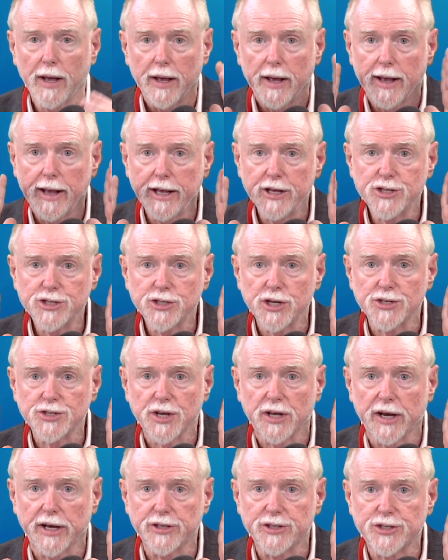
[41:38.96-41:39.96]
it's just
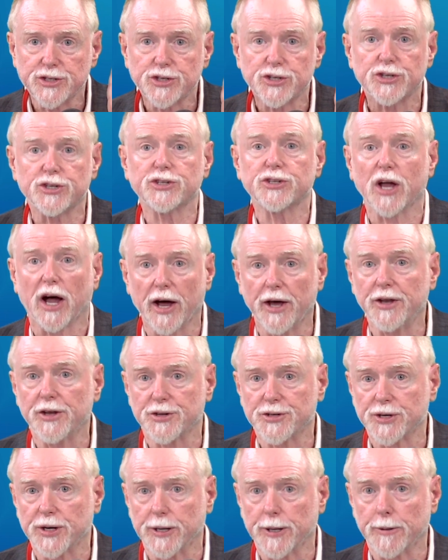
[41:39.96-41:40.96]

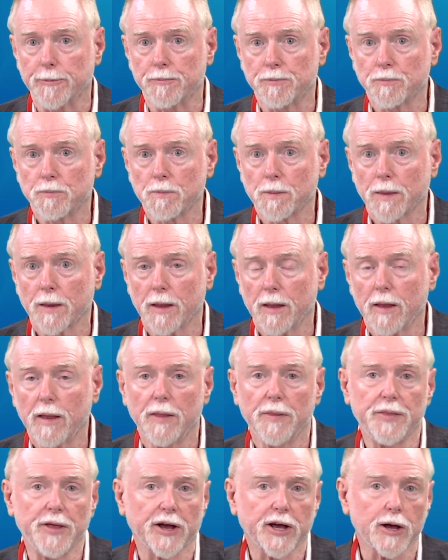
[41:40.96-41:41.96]
astonishing.
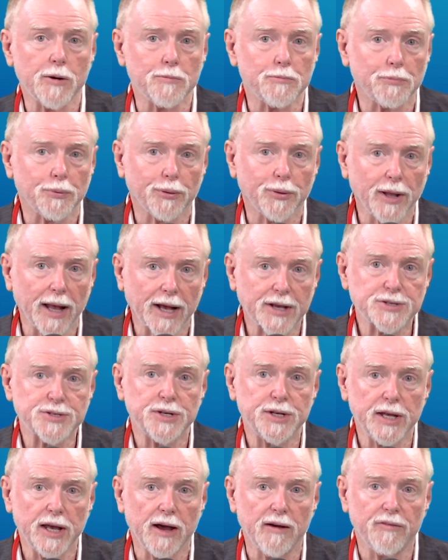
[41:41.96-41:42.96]
The
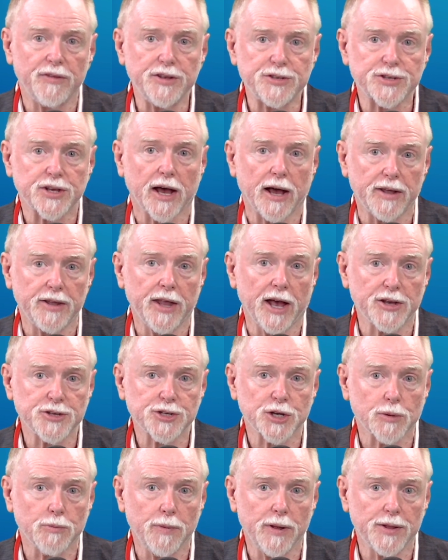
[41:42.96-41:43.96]
complexity of these
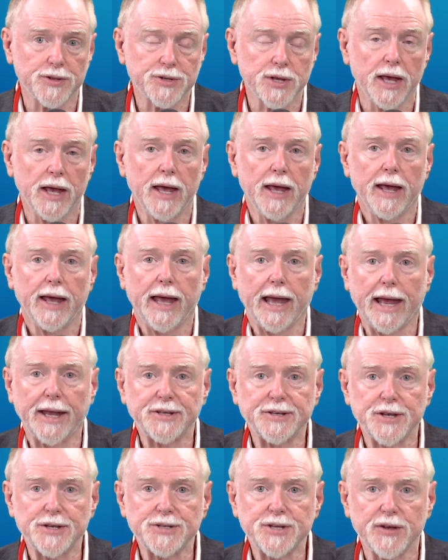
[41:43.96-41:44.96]
Gnostic myths.
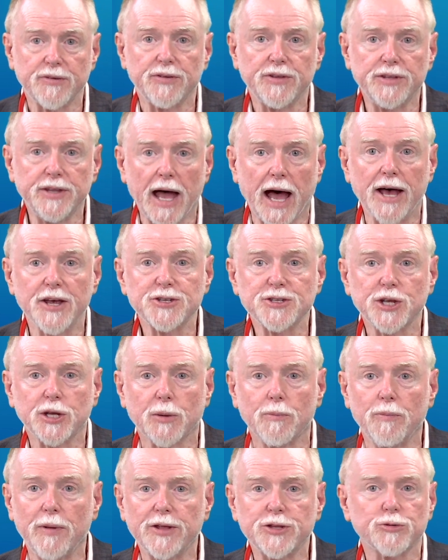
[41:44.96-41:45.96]
It's as if Gnostic
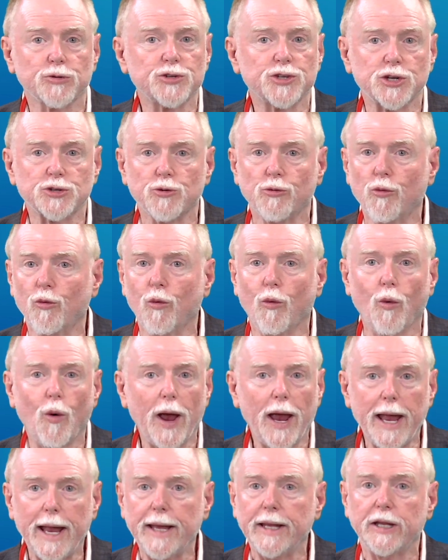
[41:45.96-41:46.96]
myths were just
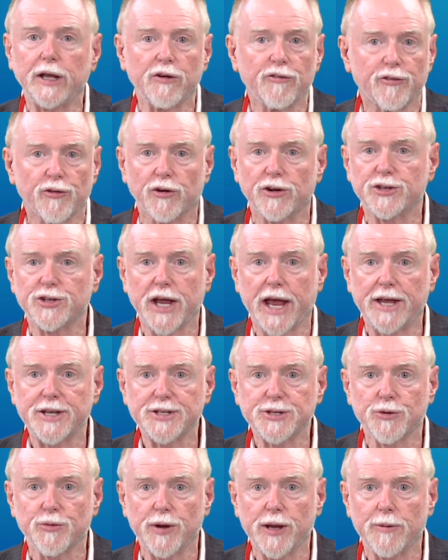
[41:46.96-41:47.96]
waiting for a chance
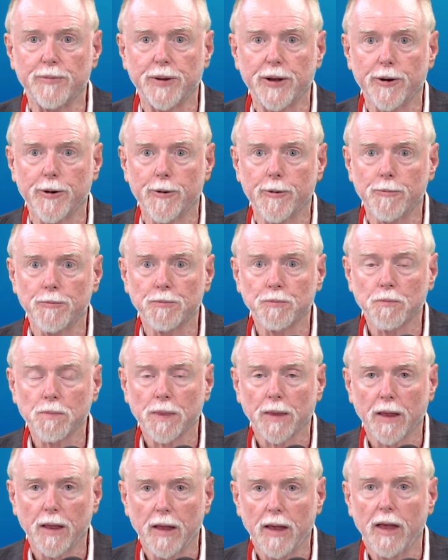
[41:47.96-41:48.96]
to reappear.
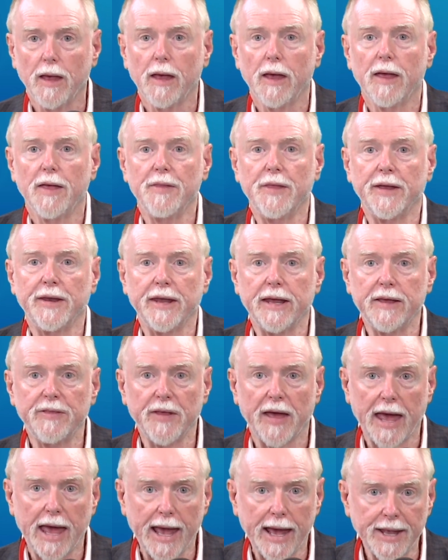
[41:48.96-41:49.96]
Then in
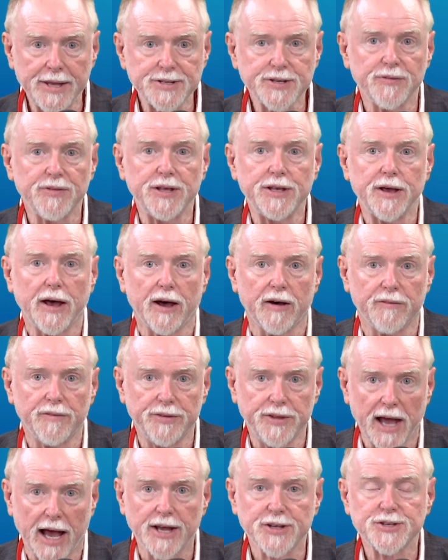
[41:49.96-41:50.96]
the hands of
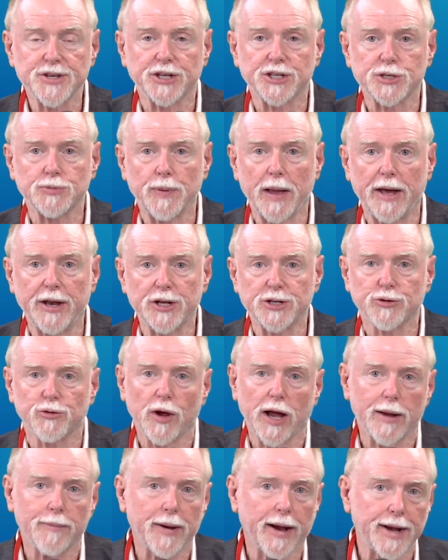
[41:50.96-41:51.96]
Gnostic Spanish
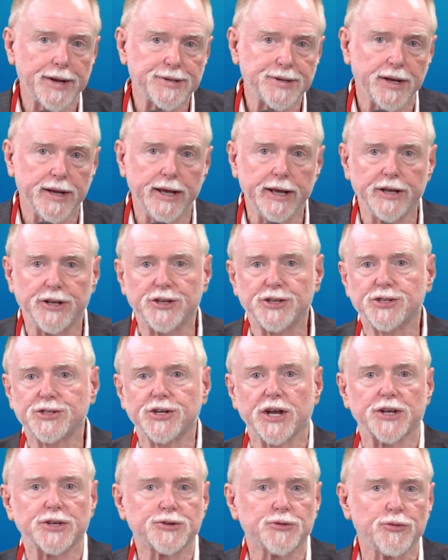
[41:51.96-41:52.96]
rabbis, it
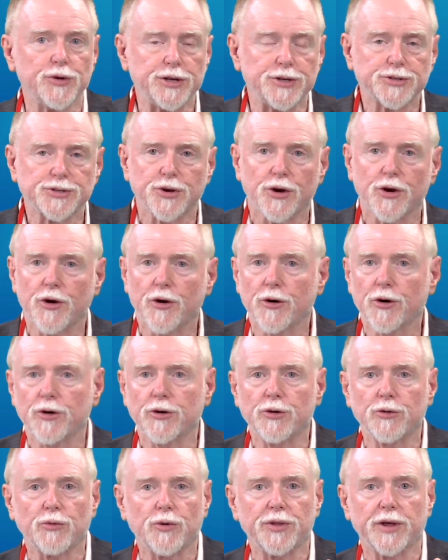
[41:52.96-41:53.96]
just
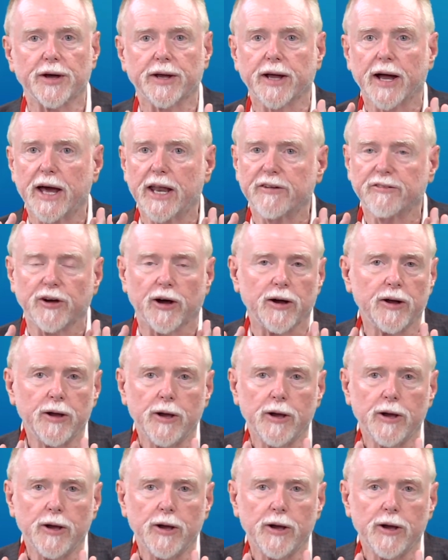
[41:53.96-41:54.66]
returned with a kind of a,